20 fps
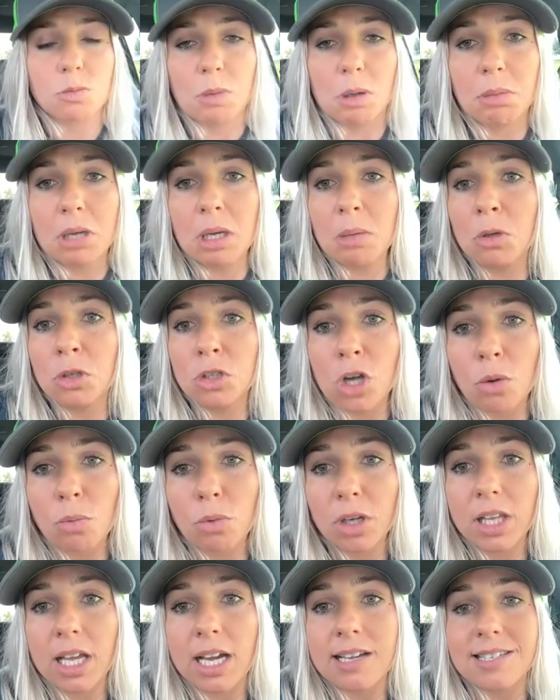but people don't
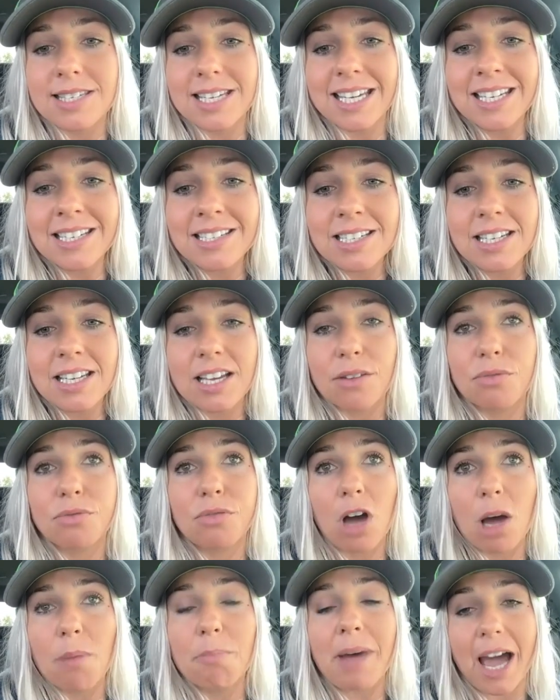realize India
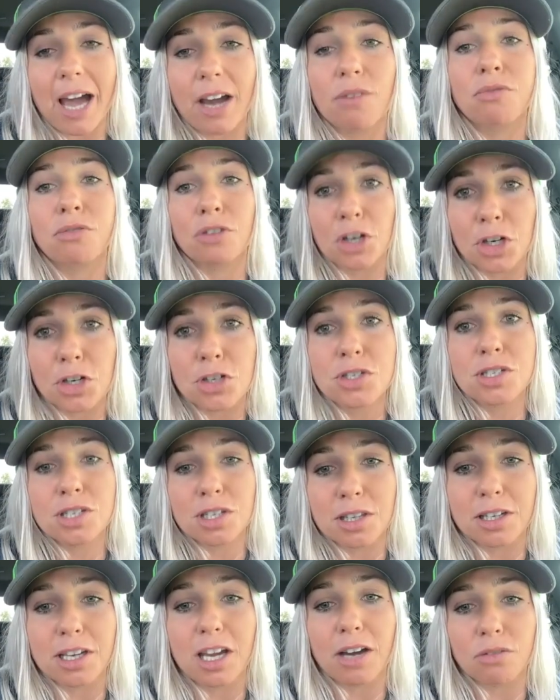fought back first
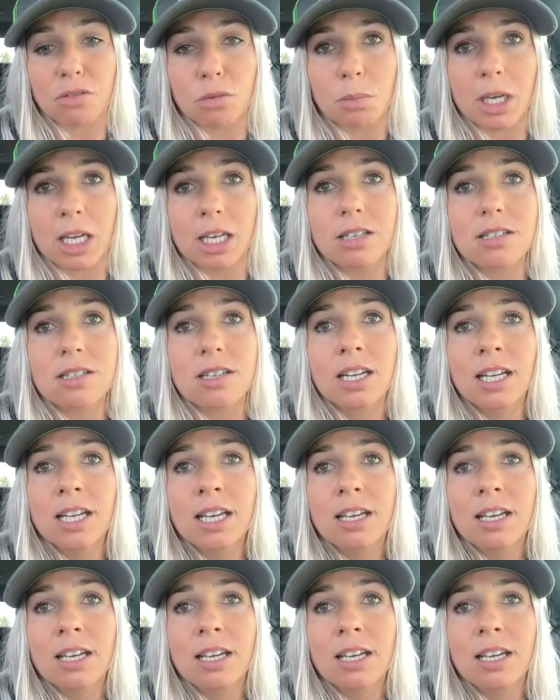to the government.